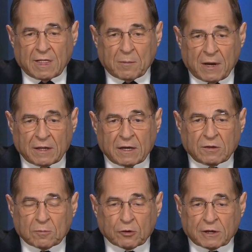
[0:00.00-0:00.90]
that
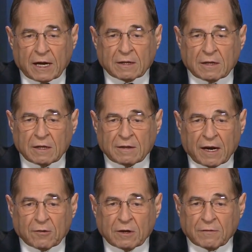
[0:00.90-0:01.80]
mandate to protect the
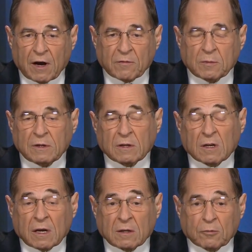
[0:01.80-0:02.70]
integrity of
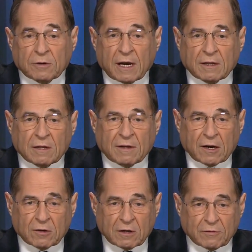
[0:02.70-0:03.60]
government and to protect the
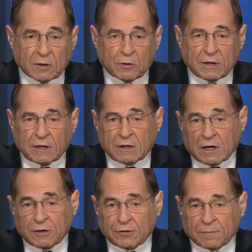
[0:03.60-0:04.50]
integrity of liberty and the
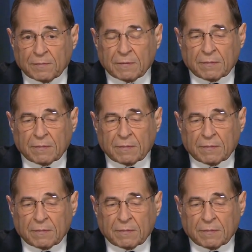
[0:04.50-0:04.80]
country.